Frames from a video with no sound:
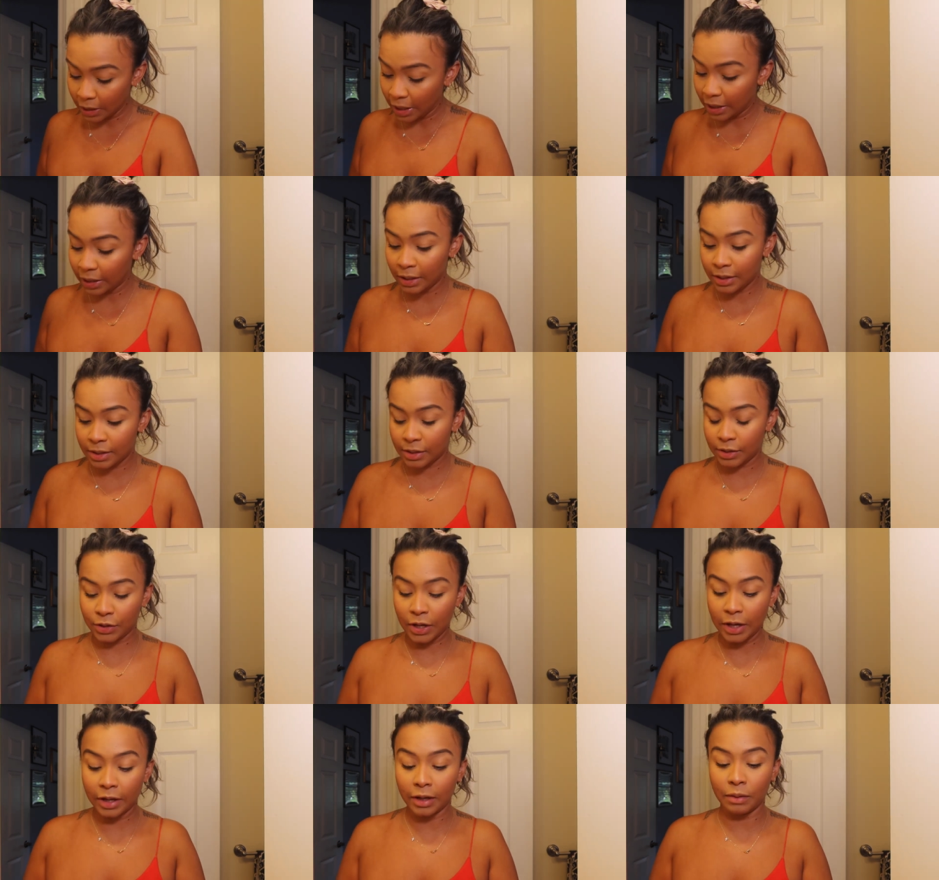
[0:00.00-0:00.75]
And it's
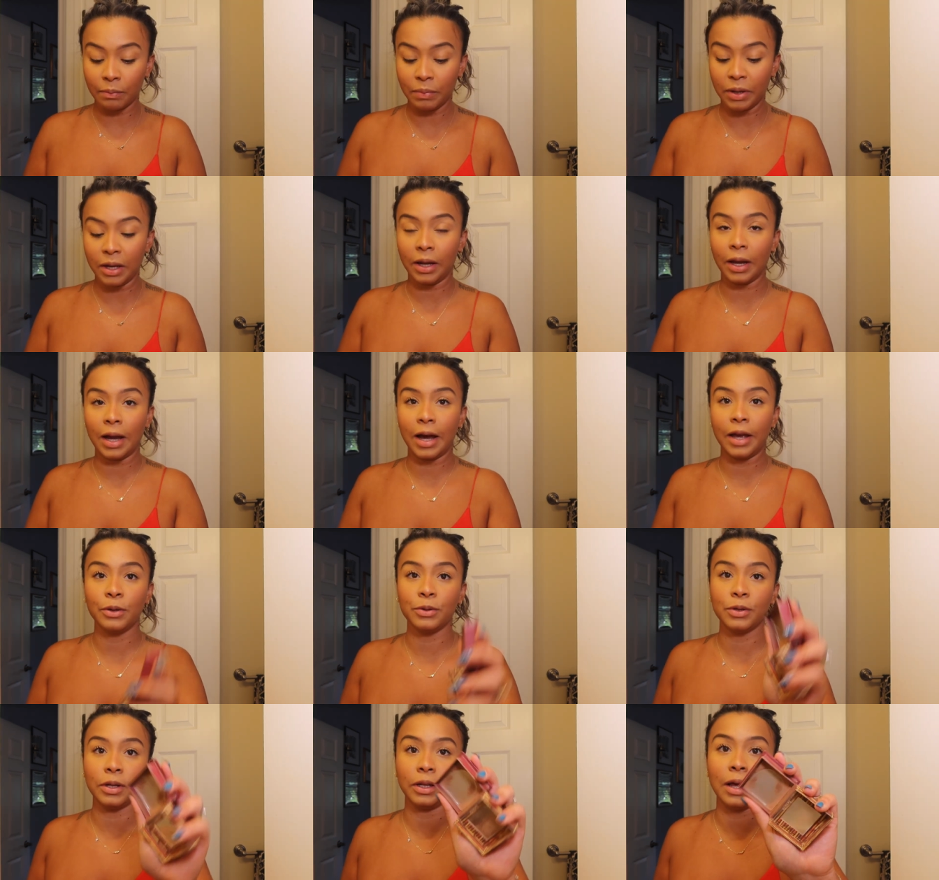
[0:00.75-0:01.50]
taken a beating.
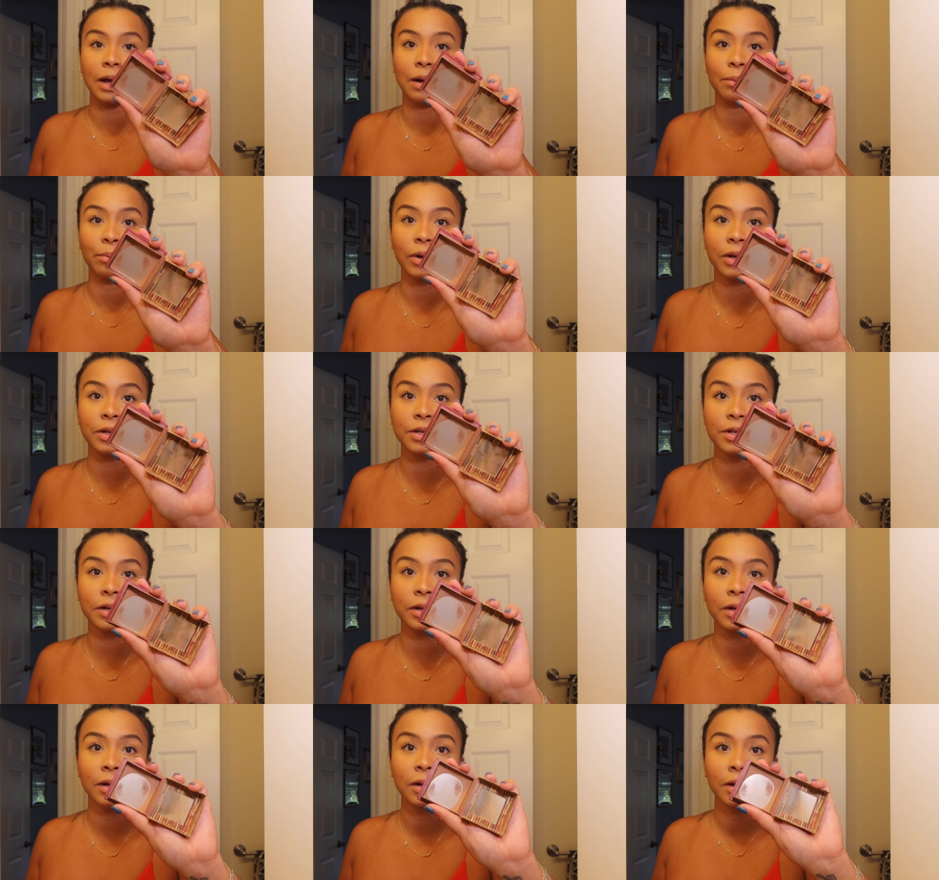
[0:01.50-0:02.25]
I use a lot of
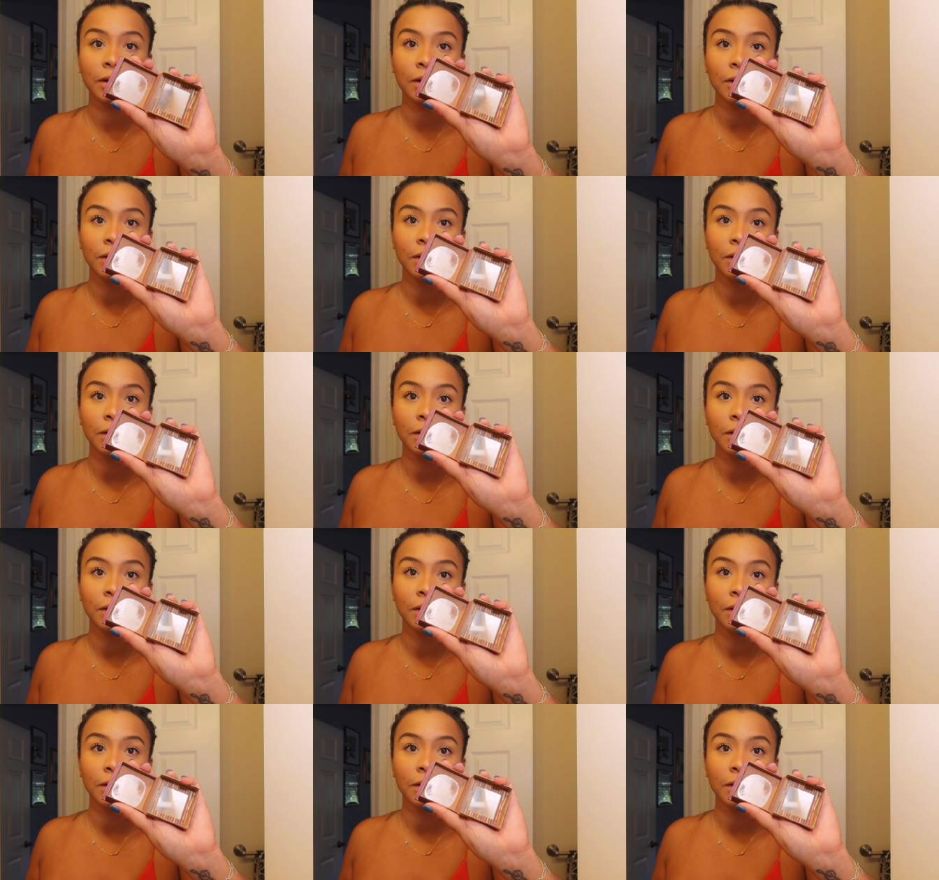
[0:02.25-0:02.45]
bronzer.